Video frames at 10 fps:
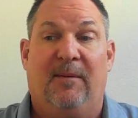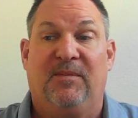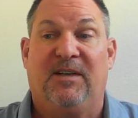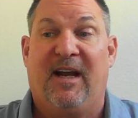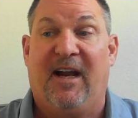
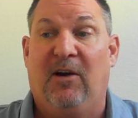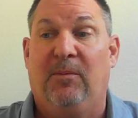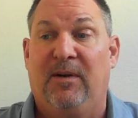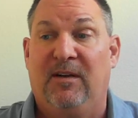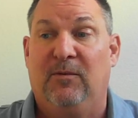to help
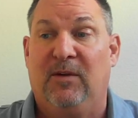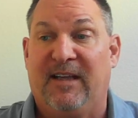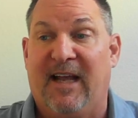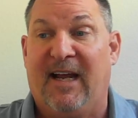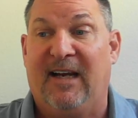with
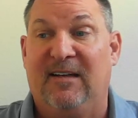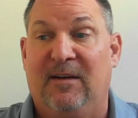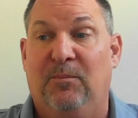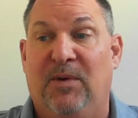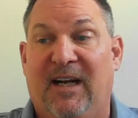that.
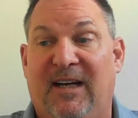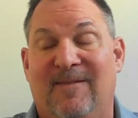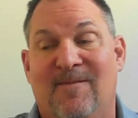But